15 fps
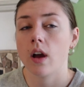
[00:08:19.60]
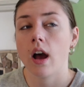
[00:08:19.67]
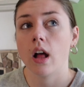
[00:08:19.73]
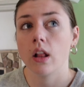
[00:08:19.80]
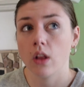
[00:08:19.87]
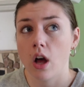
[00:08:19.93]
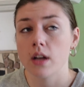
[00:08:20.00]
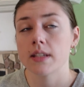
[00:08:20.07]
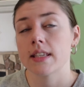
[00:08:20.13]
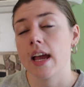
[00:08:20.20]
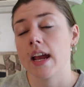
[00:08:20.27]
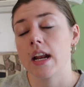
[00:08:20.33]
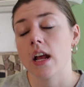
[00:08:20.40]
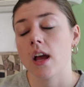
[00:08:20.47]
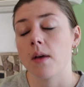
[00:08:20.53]

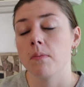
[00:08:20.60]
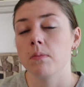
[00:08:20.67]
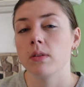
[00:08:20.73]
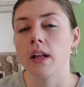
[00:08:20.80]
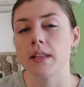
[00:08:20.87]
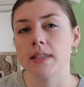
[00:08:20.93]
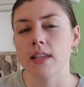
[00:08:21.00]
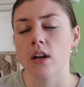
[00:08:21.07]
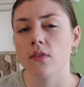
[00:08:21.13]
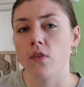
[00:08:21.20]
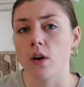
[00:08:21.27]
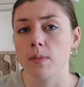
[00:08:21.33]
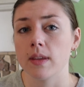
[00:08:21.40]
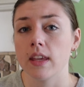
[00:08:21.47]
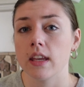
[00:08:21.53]
alongside blends that are
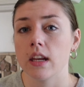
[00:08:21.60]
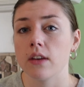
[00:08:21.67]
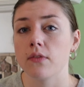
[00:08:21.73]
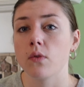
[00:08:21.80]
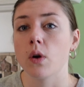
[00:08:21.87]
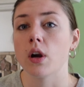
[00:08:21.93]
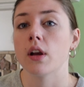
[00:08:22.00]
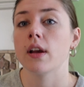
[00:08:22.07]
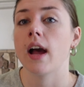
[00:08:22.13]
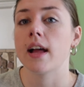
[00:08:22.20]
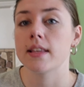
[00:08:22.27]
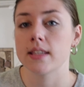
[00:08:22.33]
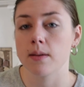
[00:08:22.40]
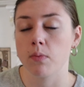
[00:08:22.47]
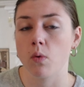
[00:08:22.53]
formulated for
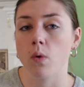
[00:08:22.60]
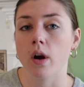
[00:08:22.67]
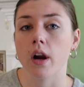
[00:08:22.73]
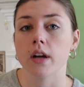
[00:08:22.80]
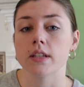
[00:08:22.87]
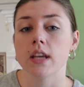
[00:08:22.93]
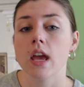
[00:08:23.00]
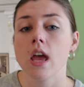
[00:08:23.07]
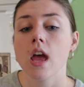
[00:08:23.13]
gut support